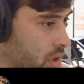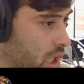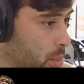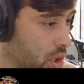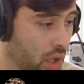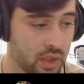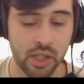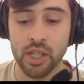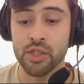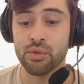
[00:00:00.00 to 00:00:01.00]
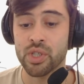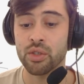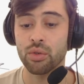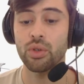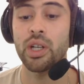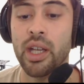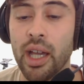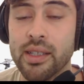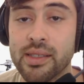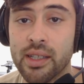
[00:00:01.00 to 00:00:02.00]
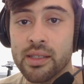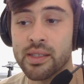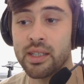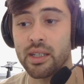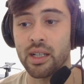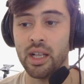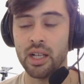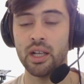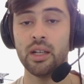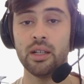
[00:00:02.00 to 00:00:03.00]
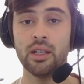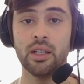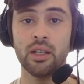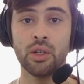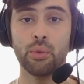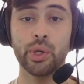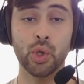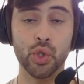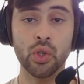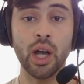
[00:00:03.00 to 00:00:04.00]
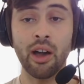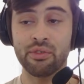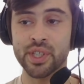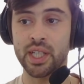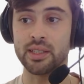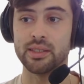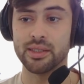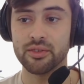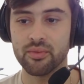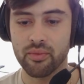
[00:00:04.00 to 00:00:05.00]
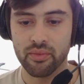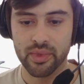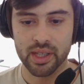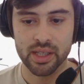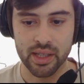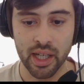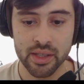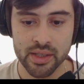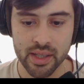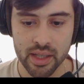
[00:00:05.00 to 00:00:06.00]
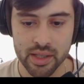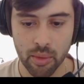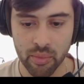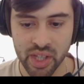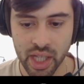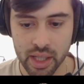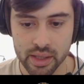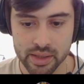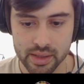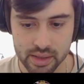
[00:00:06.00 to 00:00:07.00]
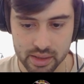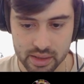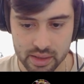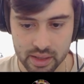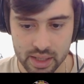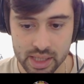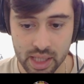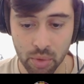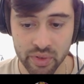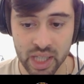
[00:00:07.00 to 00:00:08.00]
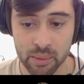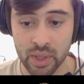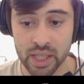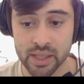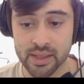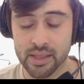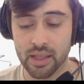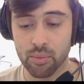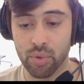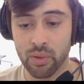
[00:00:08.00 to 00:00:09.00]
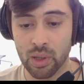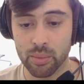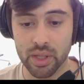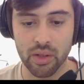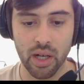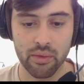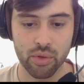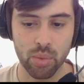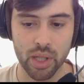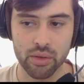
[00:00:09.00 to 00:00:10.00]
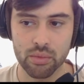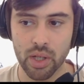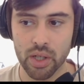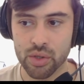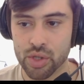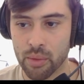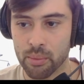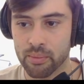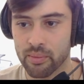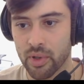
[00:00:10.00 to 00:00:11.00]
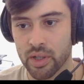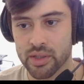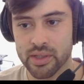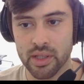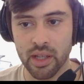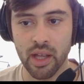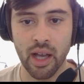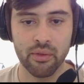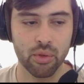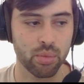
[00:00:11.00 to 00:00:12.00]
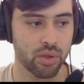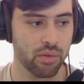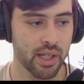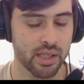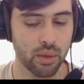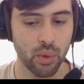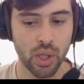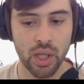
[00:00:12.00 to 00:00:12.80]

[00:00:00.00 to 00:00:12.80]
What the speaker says: But that's interesting to know that he has his skill. Recreational have skills. They understand some things. Some of them understand that pre-flop they don't have to play too much. Some understand that they have to be aggressive.